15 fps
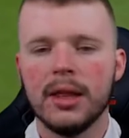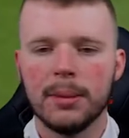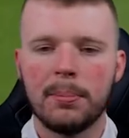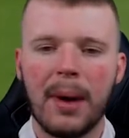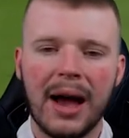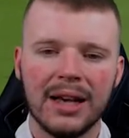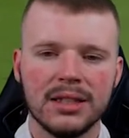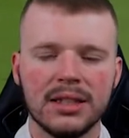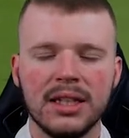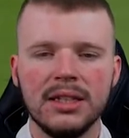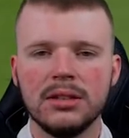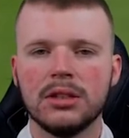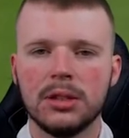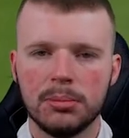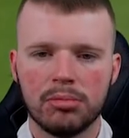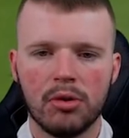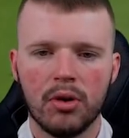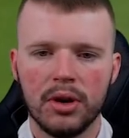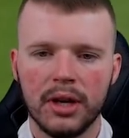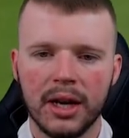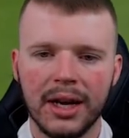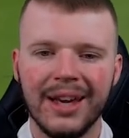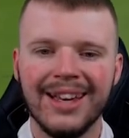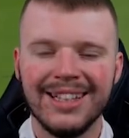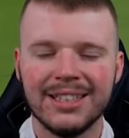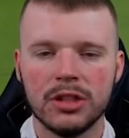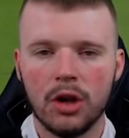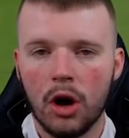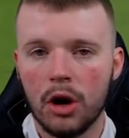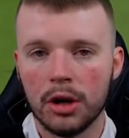The pass into De Bruyne
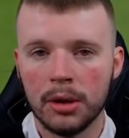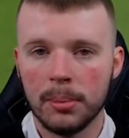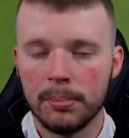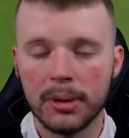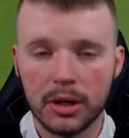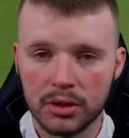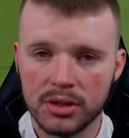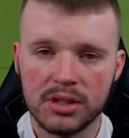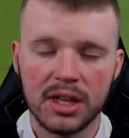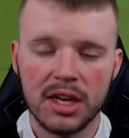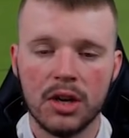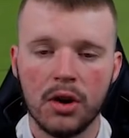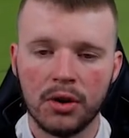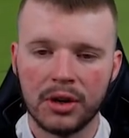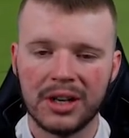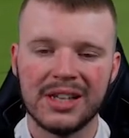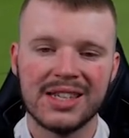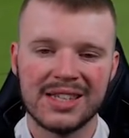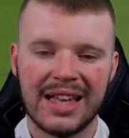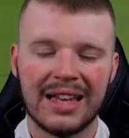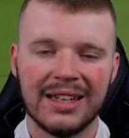isn't on because De Jong is